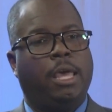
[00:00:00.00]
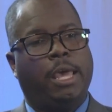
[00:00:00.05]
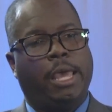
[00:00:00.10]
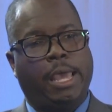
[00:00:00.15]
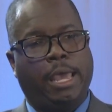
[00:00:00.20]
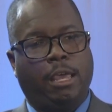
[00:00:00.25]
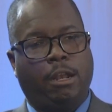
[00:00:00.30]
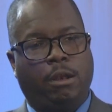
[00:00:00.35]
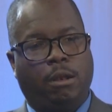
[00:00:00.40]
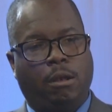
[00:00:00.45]

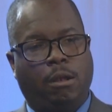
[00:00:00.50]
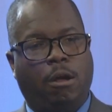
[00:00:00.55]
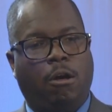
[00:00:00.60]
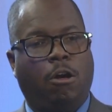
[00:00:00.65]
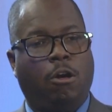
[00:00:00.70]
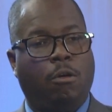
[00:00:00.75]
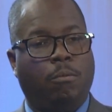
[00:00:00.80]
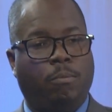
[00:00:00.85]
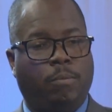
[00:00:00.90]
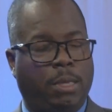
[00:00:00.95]
and
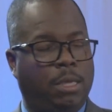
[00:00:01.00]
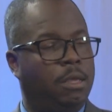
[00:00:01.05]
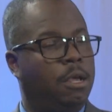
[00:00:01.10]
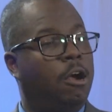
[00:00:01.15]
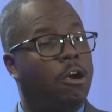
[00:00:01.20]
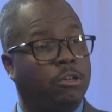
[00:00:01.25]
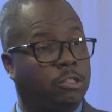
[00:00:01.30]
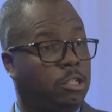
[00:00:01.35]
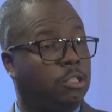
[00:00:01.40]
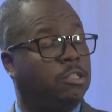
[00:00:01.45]

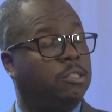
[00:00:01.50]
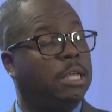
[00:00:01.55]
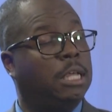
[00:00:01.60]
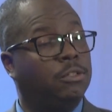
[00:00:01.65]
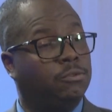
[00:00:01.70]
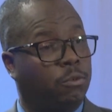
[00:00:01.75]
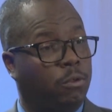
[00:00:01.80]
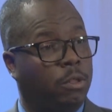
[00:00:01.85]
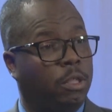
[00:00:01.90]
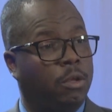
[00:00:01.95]
are
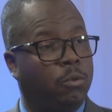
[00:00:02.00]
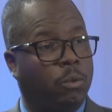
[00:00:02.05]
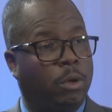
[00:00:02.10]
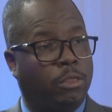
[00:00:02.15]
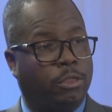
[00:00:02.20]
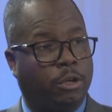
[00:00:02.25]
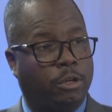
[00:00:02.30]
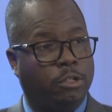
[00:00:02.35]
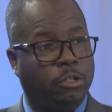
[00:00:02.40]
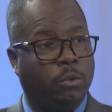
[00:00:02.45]
successful in what
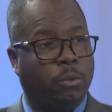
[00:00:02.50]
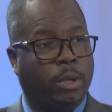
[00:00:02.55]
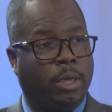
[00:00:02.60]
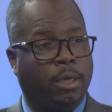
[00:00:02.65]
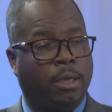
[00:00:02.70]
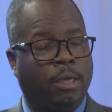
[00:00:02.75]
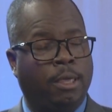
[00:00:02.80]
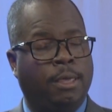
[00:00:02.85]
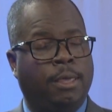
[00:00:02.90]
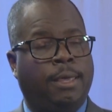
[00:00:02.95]
they're
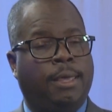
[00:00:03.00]
doing,